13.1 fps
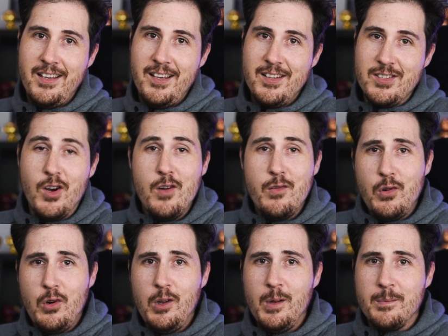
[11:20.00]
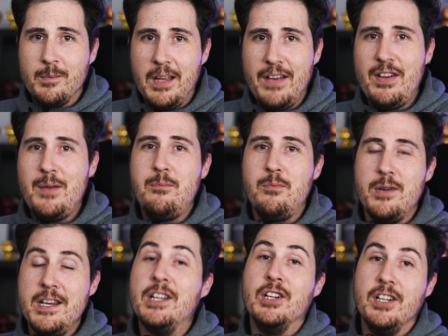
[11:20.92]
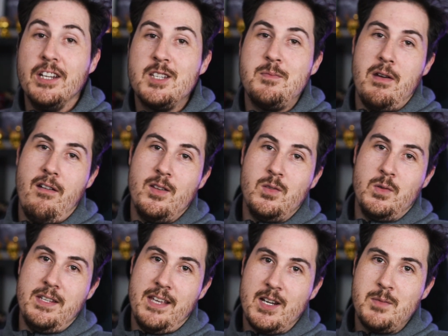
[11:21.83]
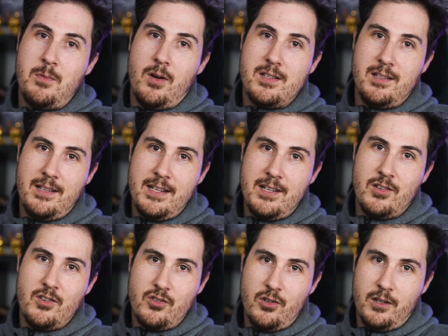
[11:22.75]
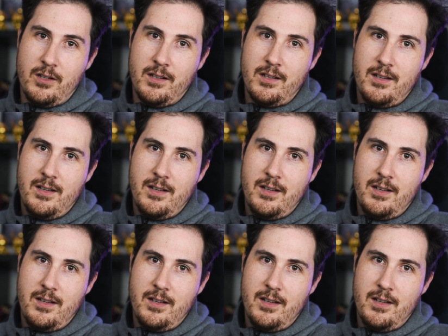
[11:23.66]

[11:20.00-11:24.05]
Overall, I've had a pretty good experience with the Xbox Elite controller.